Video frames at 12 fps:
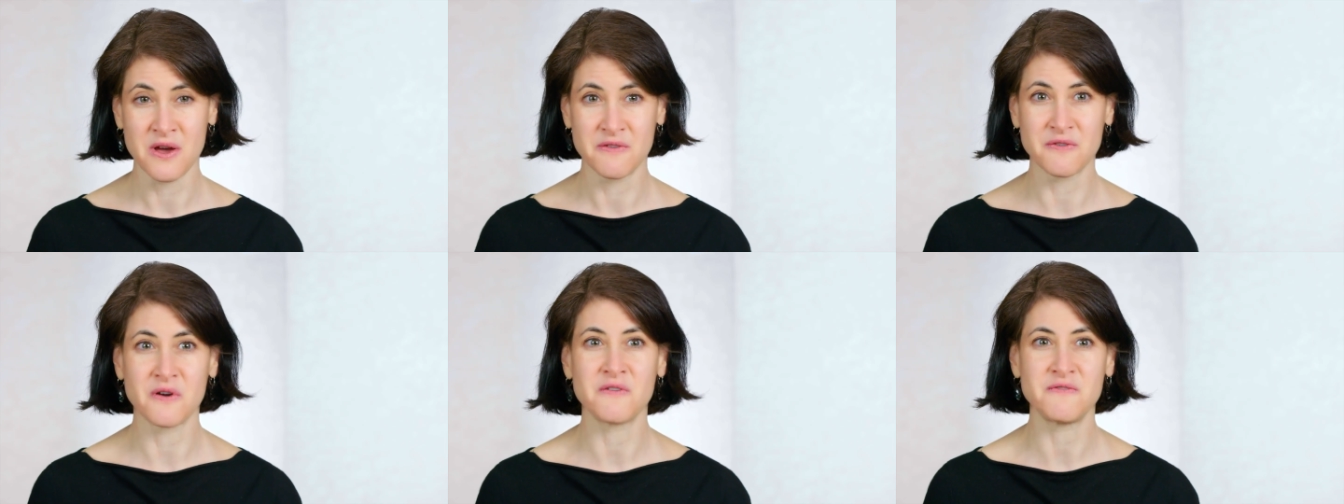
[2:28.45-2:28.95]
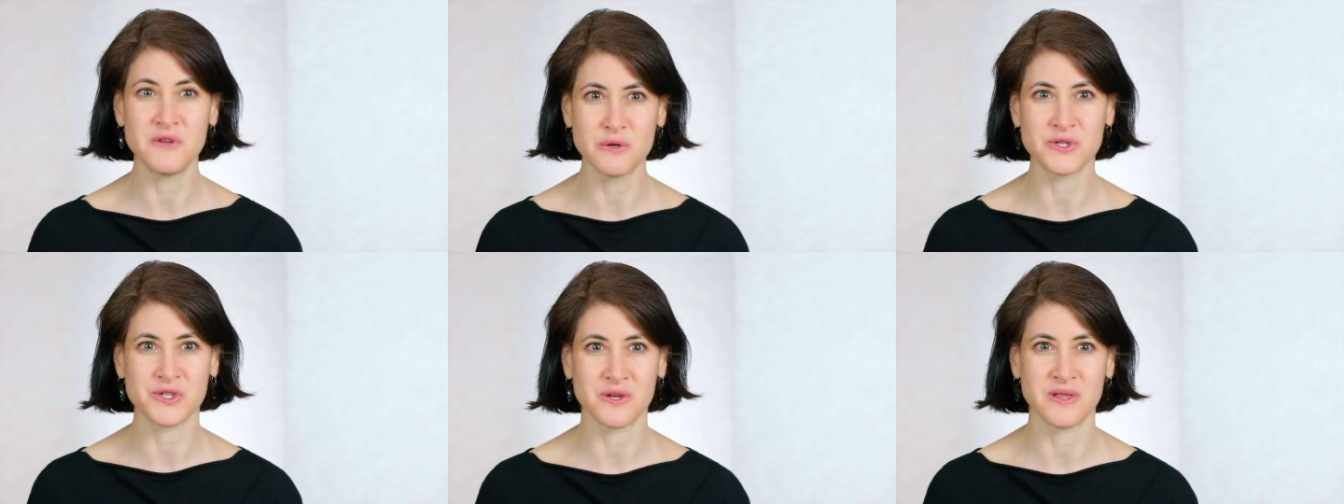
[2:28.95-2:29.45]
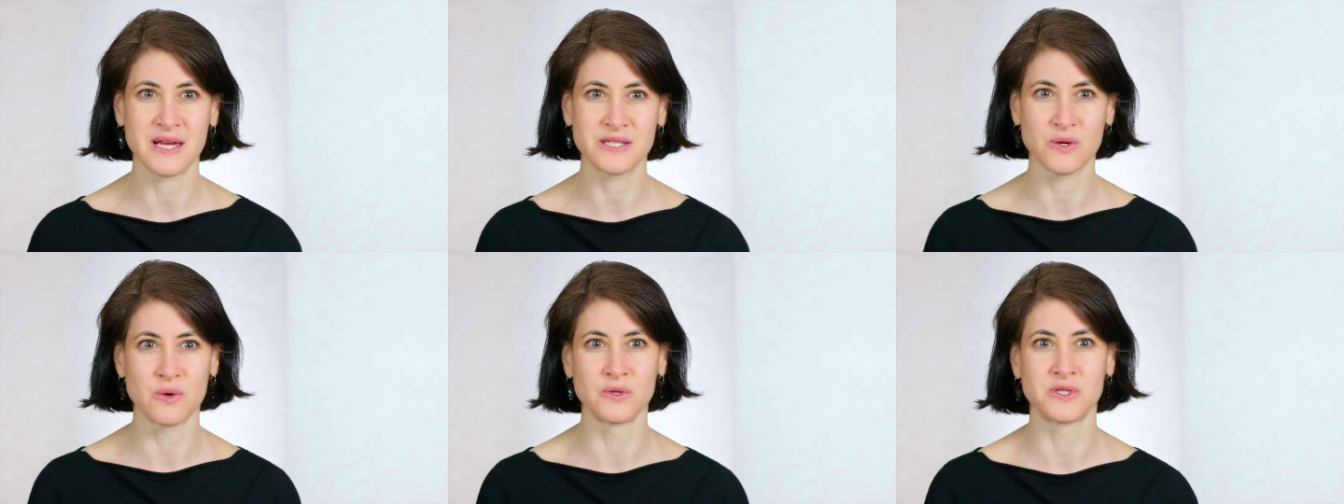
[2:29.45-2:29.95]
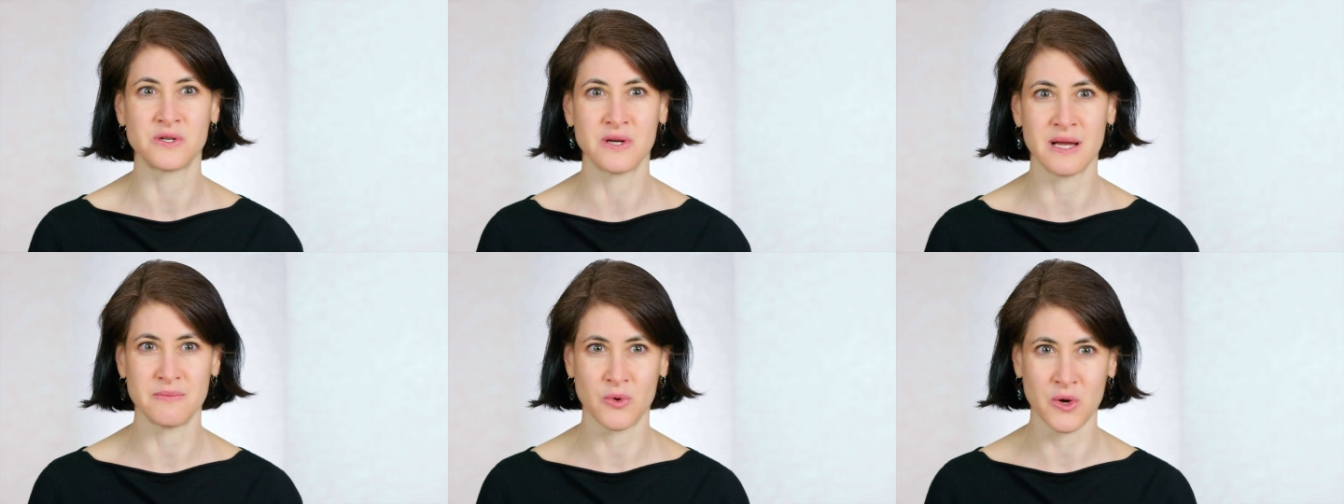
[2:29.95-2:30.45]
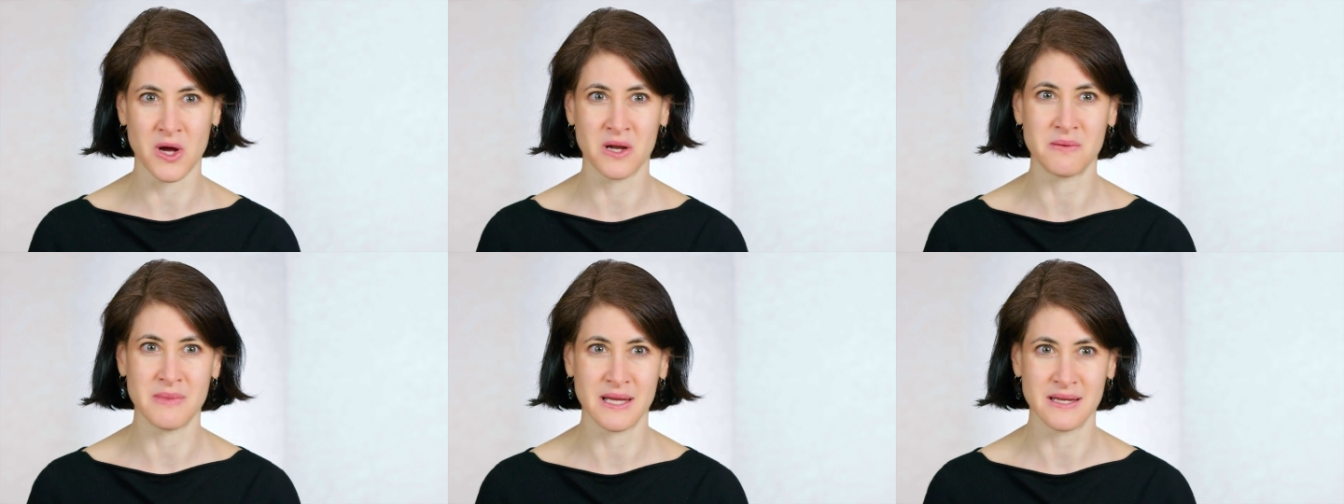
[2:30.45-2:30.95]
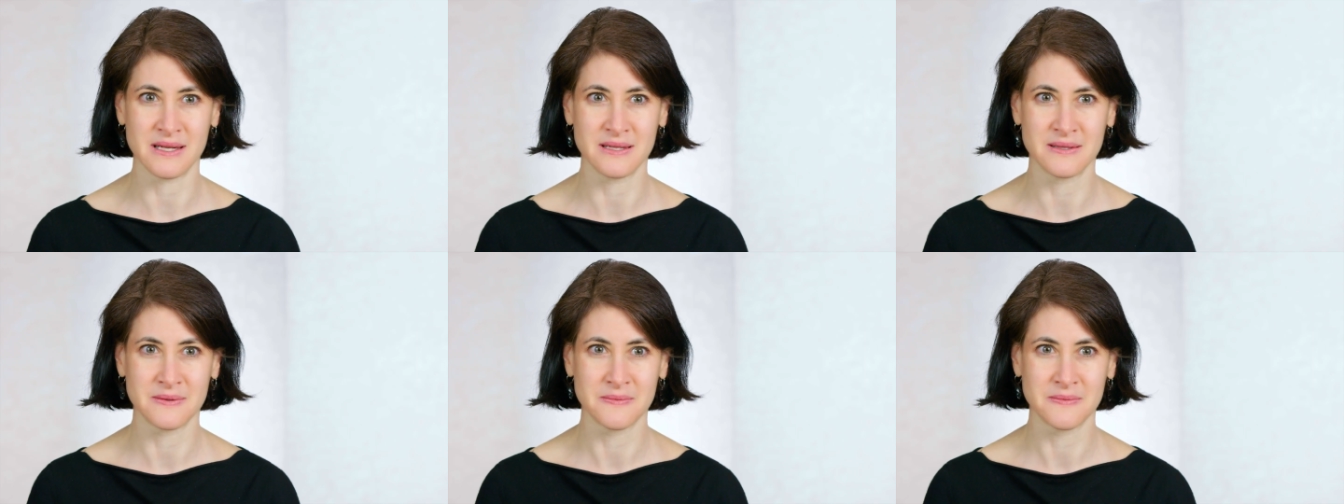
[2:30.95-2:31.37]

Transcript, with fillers: for a future that's older and more automated.